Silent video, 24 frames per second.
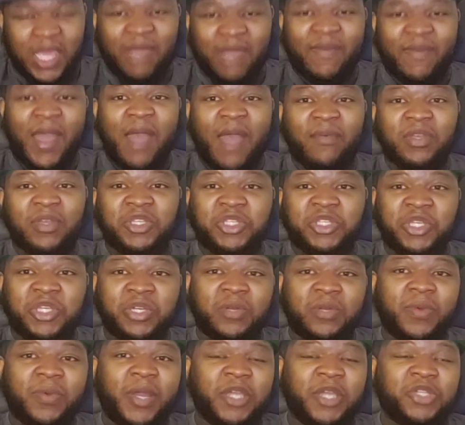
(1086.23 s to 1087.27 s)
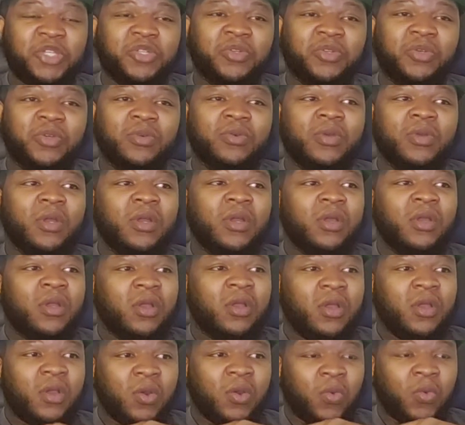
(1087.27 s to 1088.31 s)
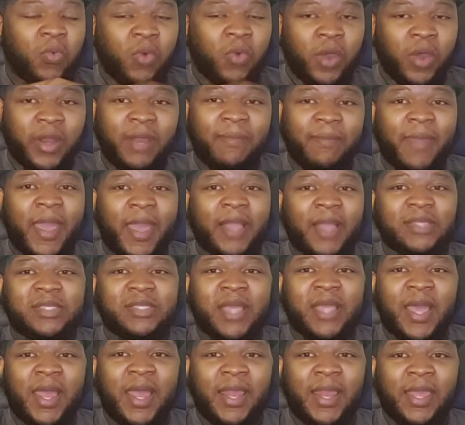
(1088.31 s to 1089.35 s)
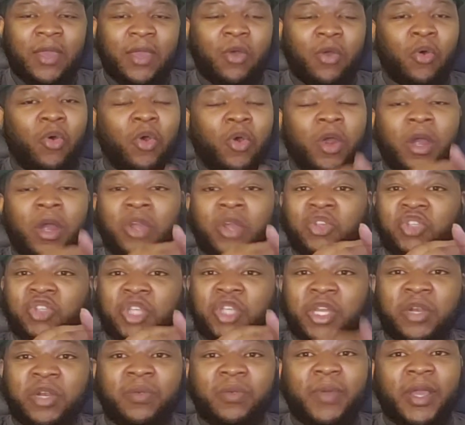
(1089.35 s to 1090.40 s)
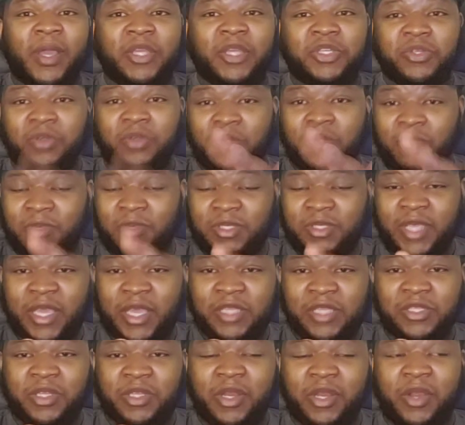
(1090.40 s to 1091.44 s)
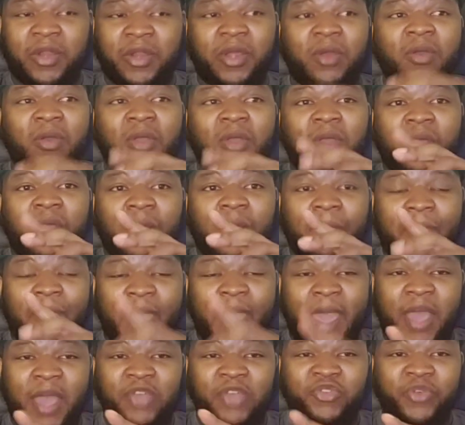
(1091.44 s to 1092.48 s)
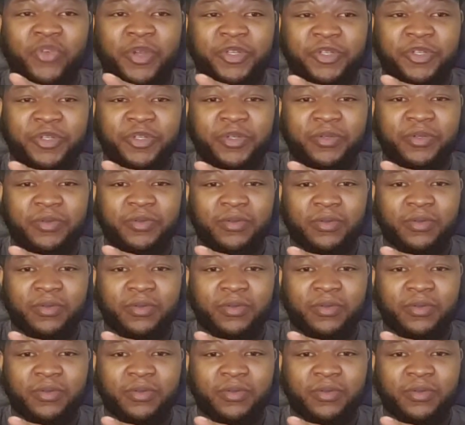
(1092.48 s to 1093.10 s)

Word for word: If I have a generational running back talent or a generational, second scenario, pass rusher.